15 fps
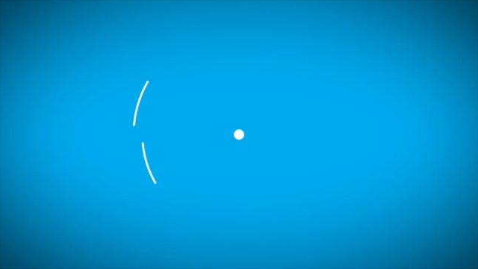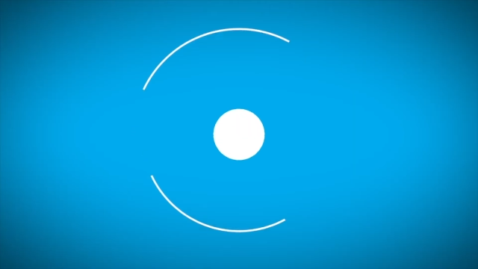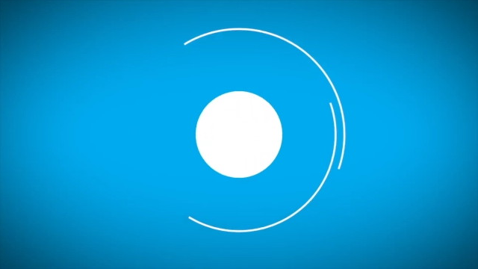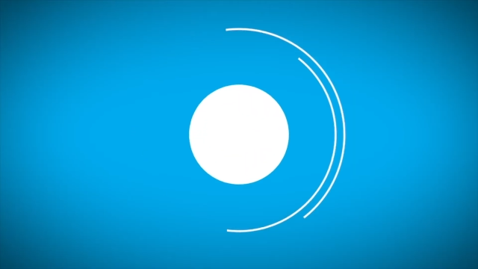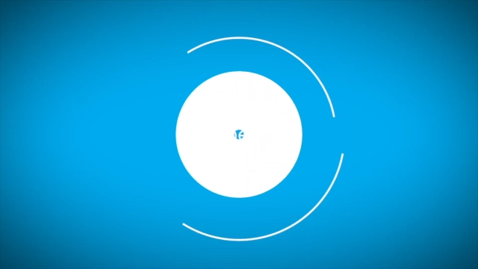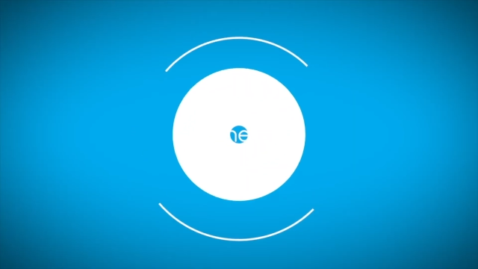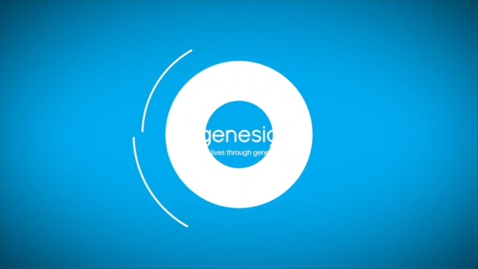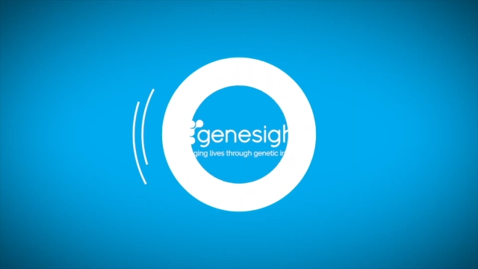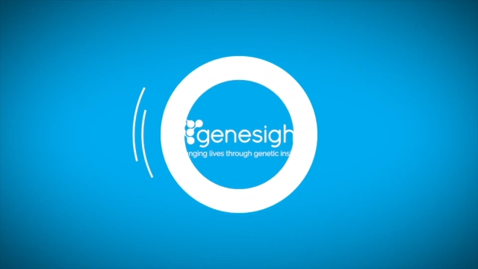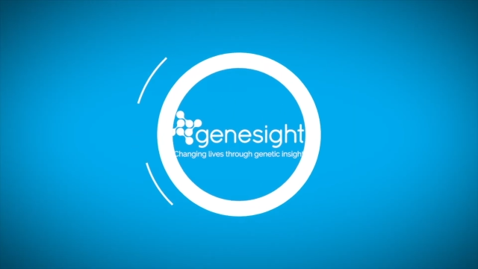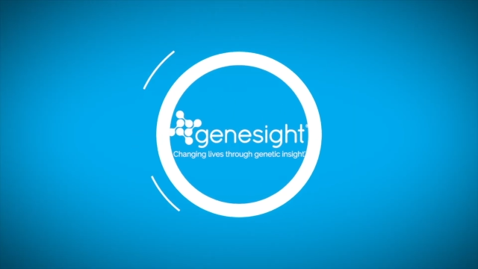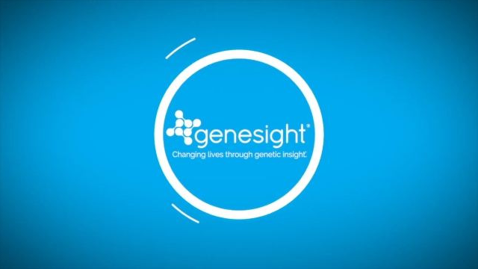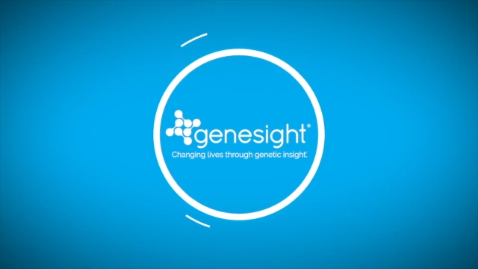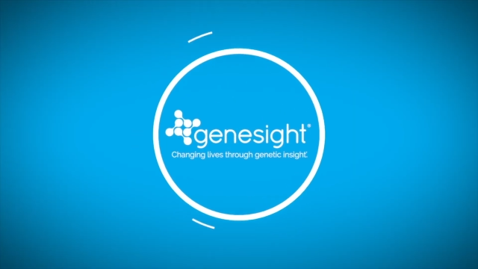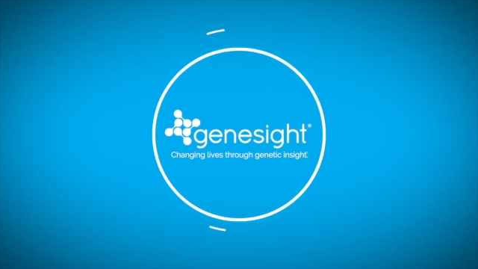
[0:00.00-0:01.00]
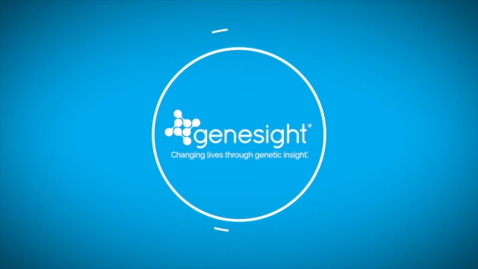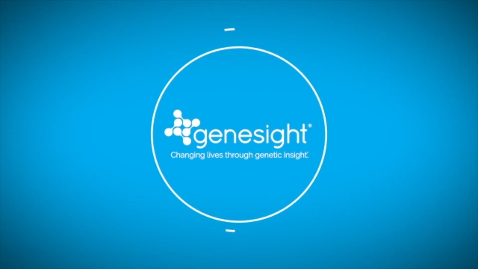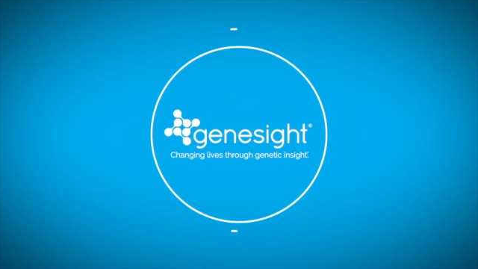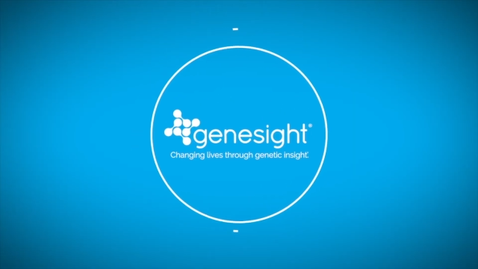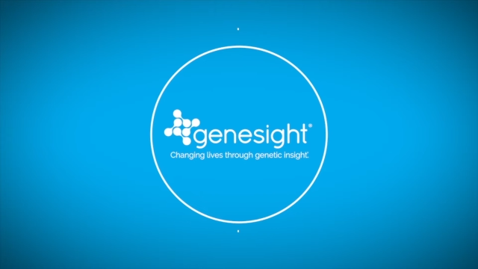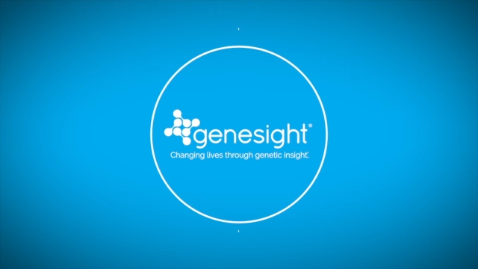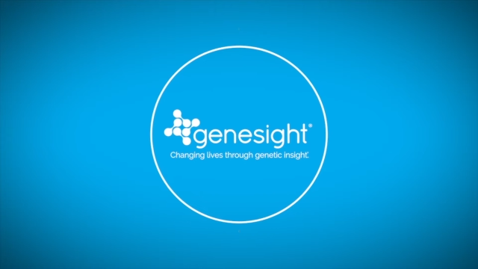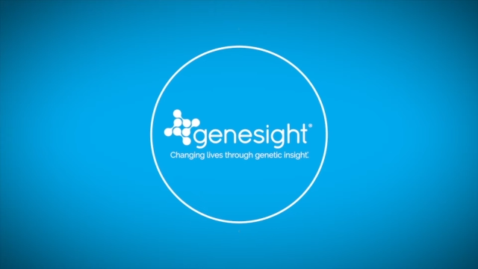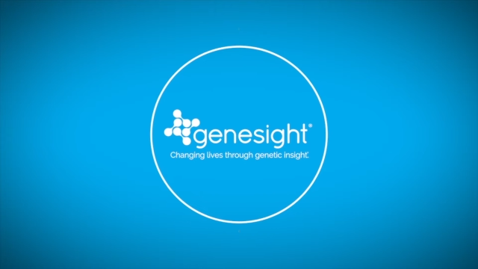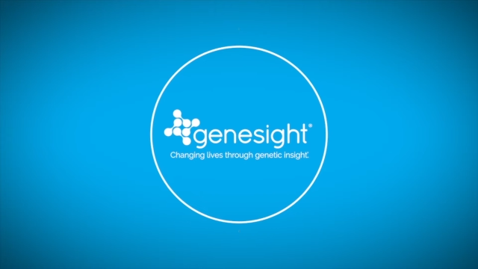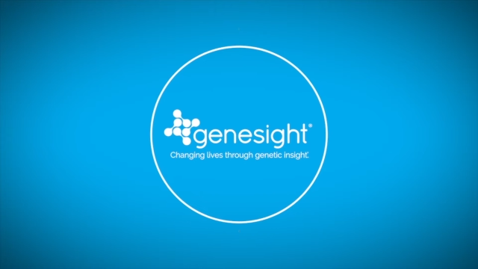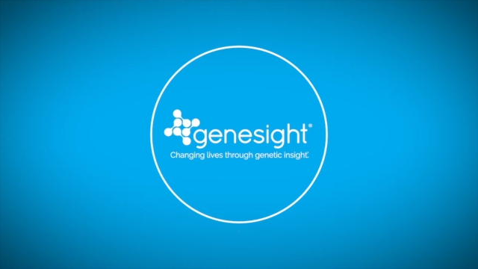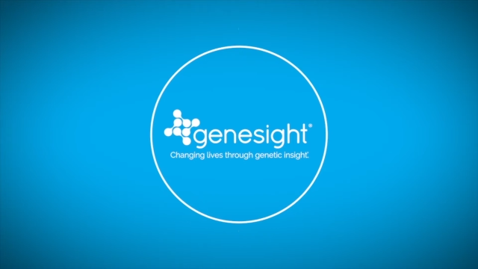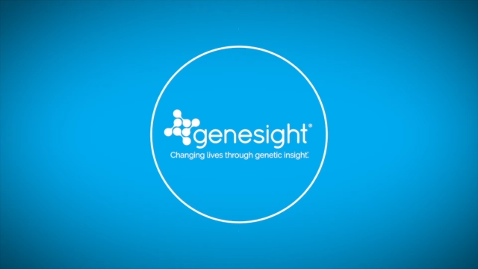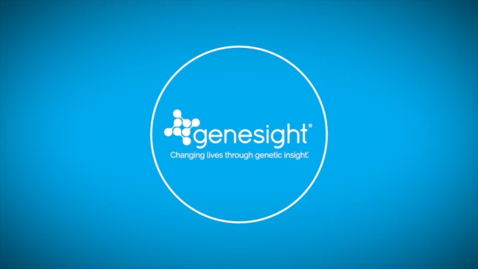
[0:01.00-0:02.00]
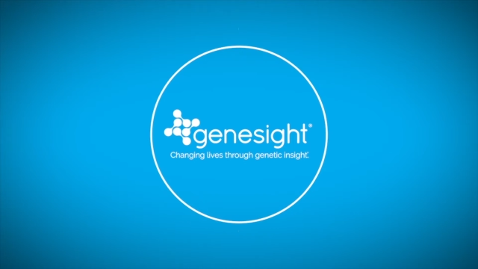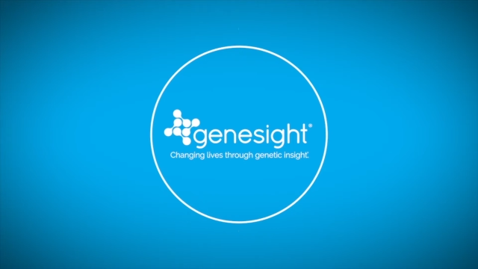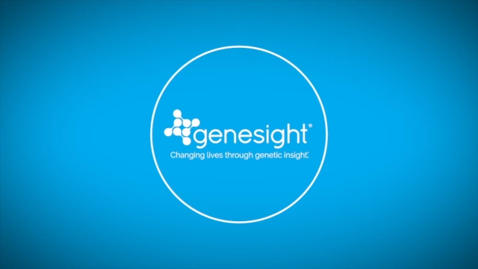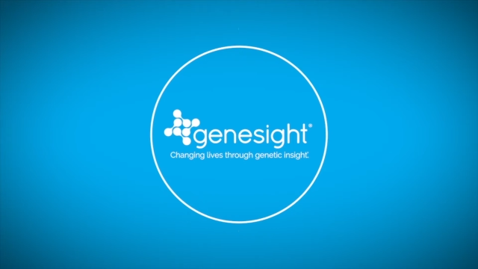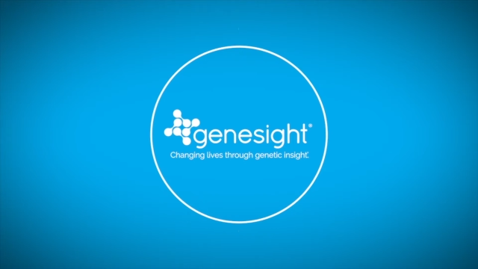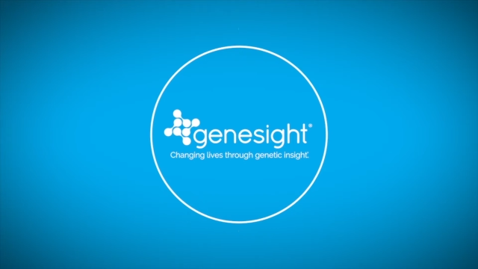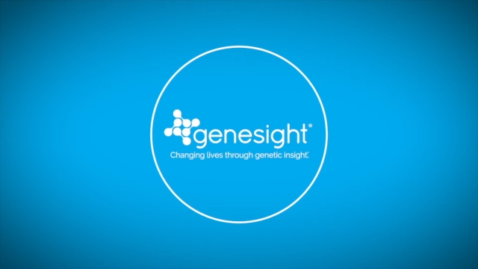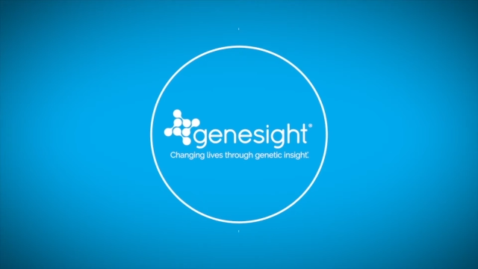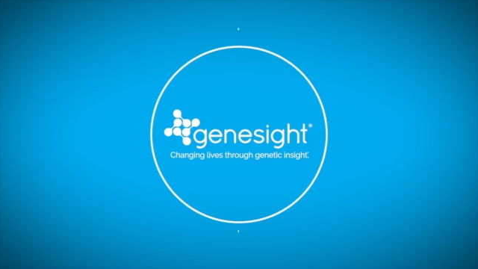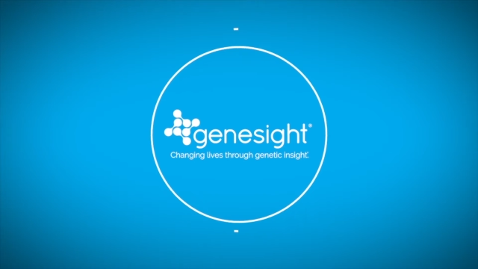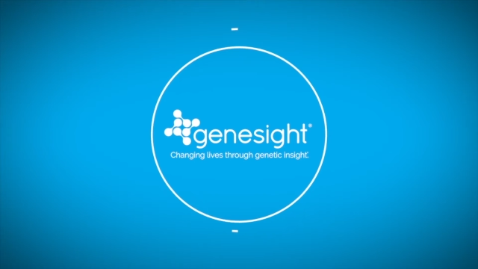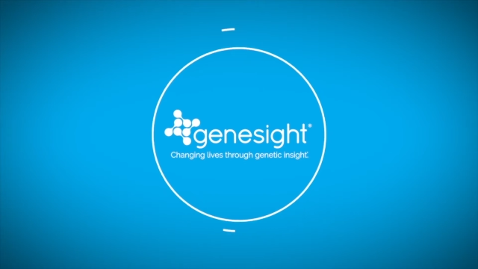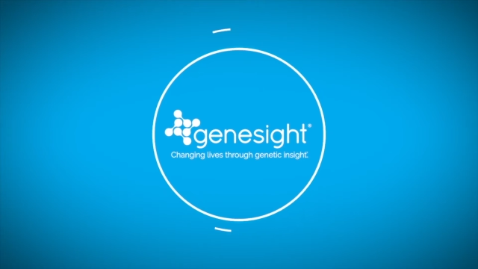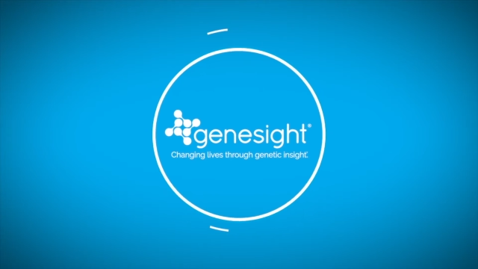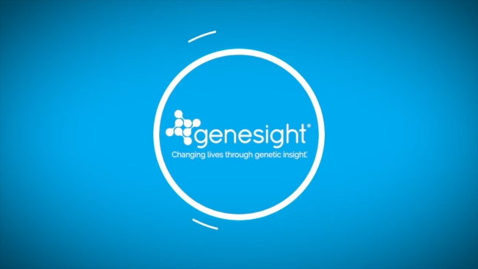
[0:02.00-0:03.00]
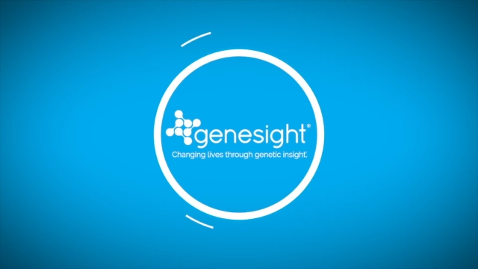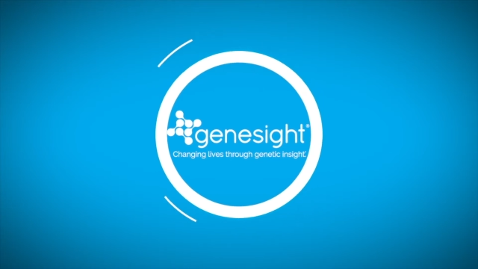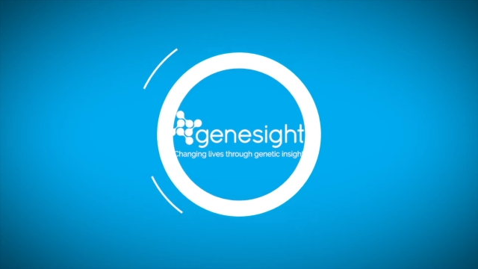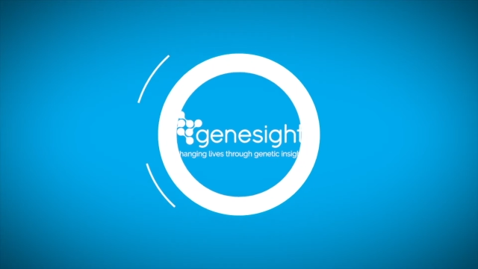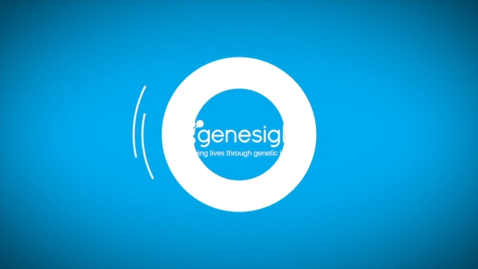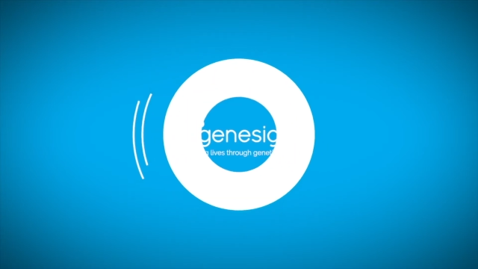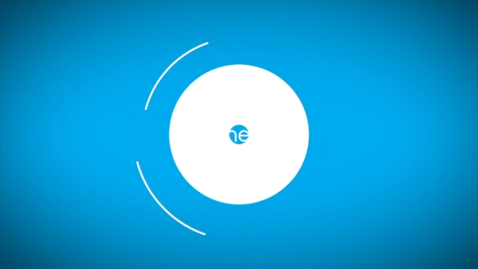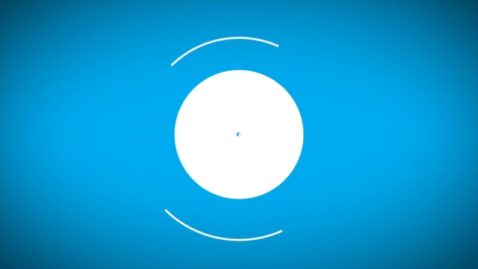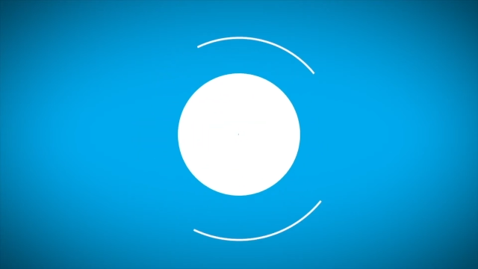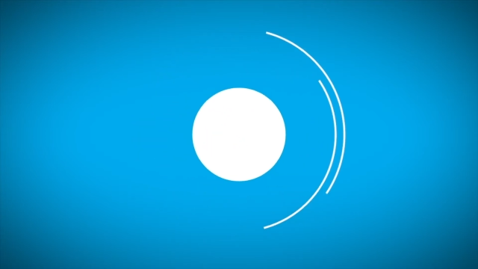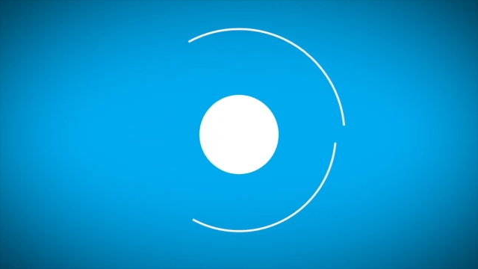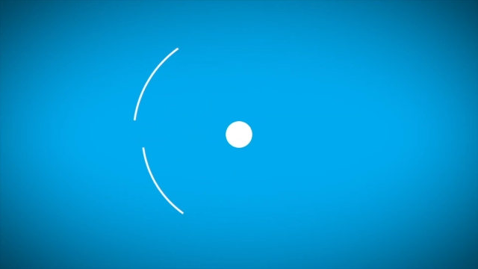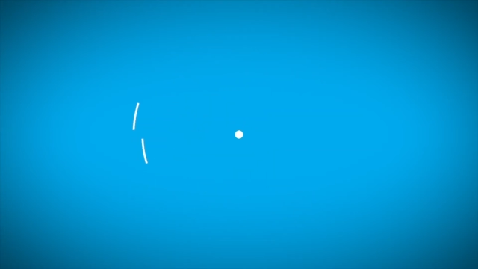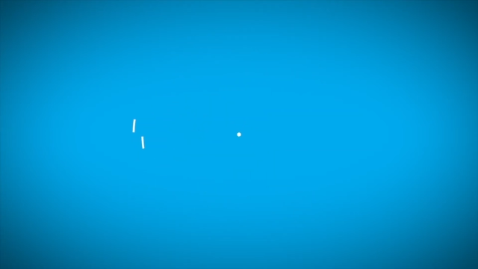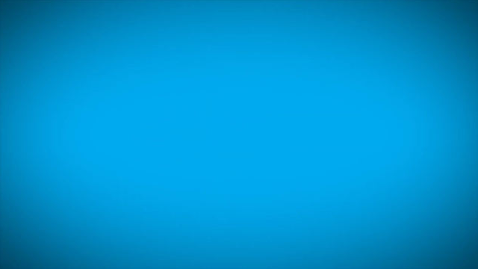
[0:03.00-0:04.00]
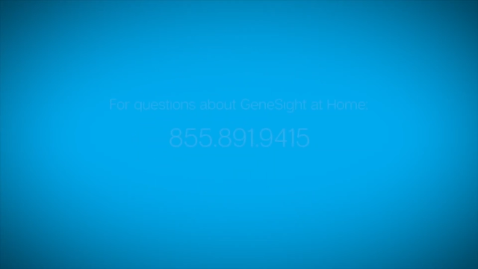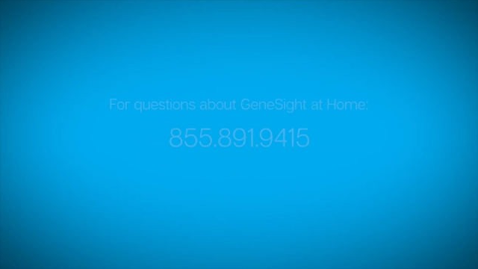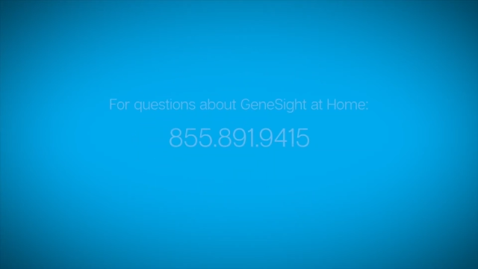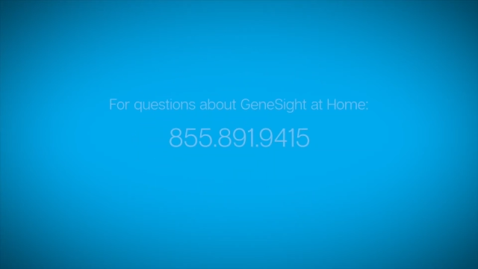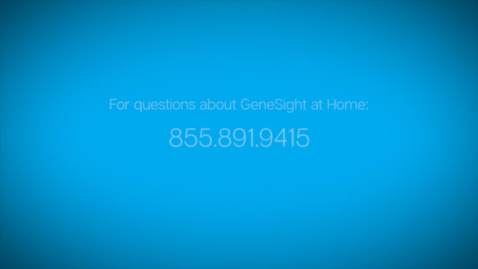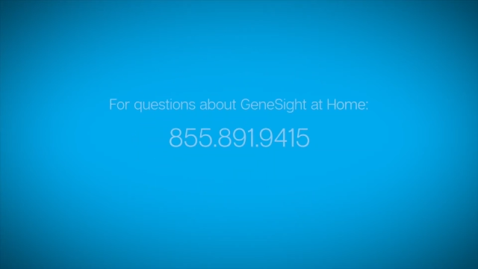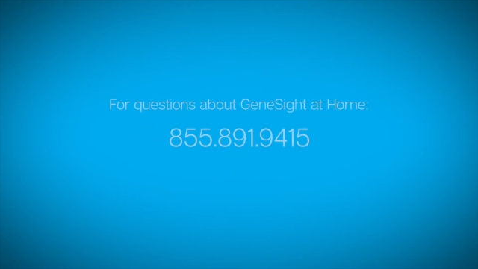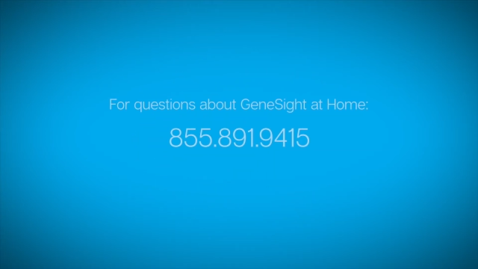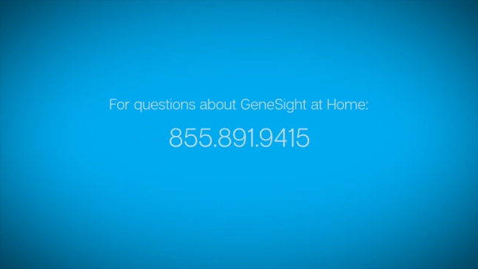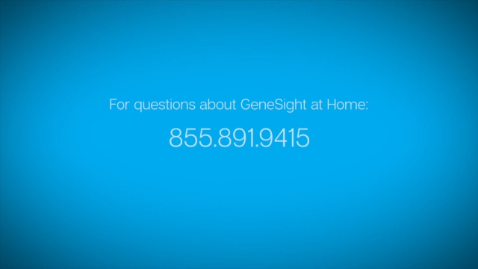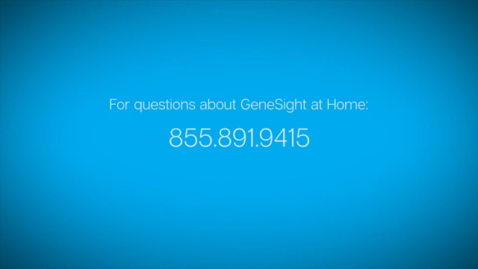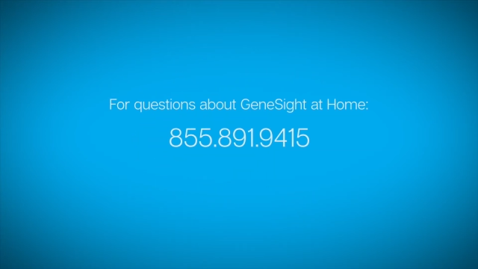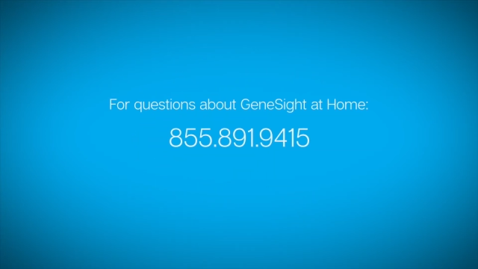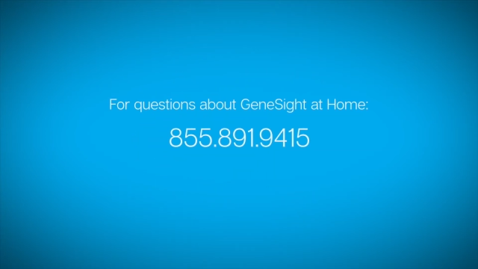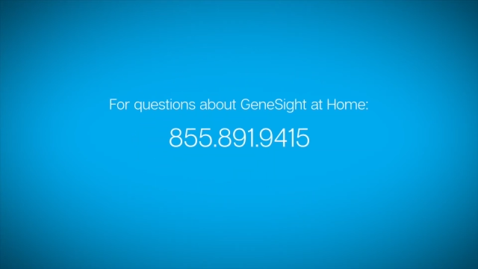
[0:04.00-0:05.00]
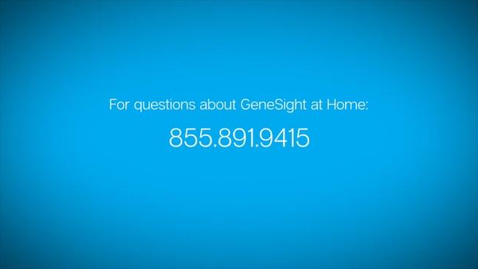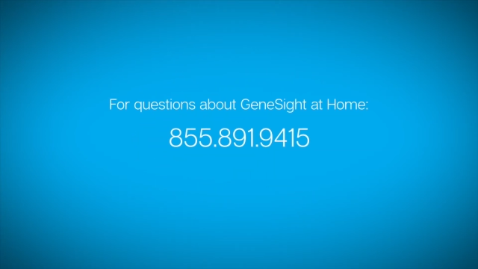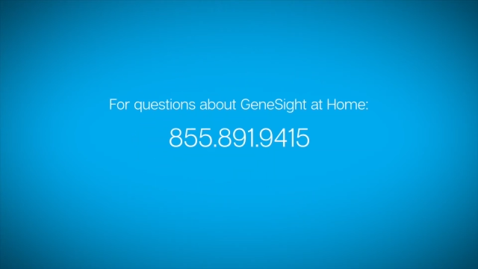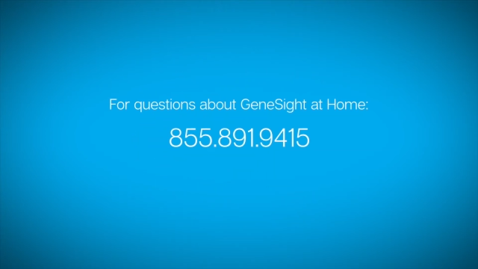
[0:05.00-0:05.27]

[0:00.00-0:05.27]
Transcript: (no speaker visible)